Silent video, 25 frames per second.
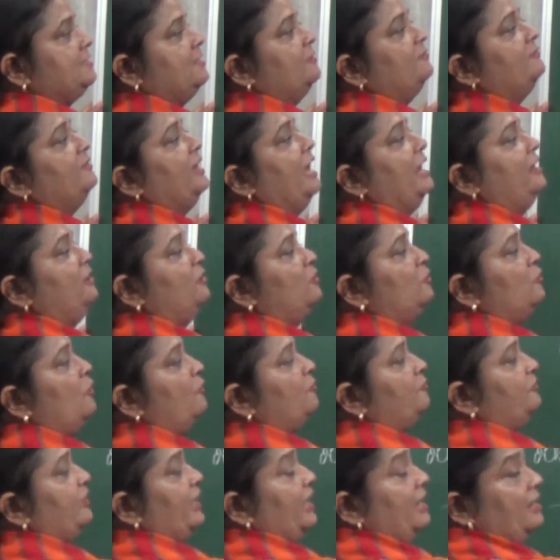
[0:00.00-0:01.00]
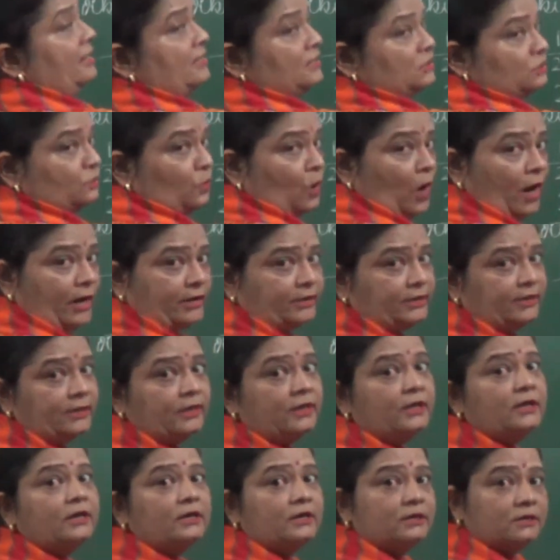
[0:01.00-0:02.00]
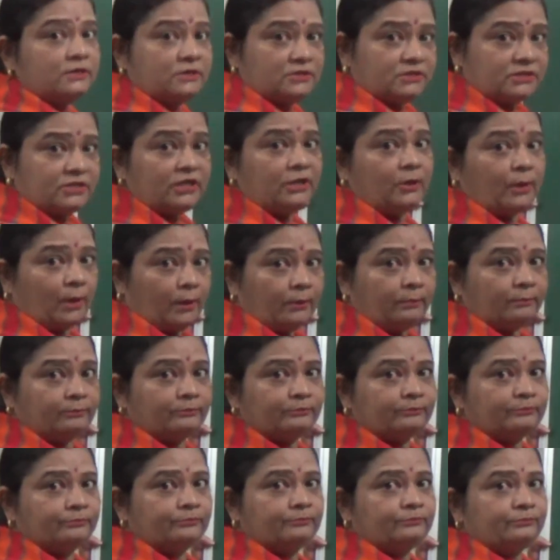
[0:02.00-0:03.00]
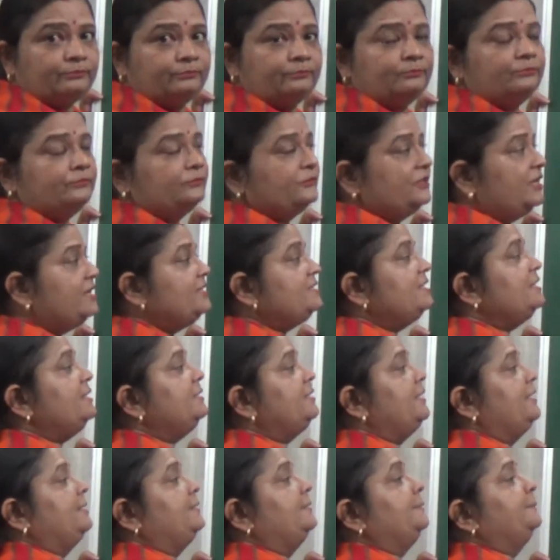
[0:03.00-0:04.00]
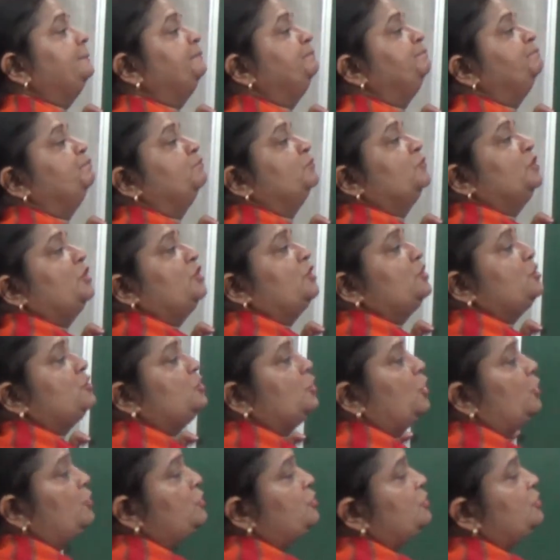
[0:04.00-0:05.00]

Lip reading: the value of L is what? 0. Isn't it? So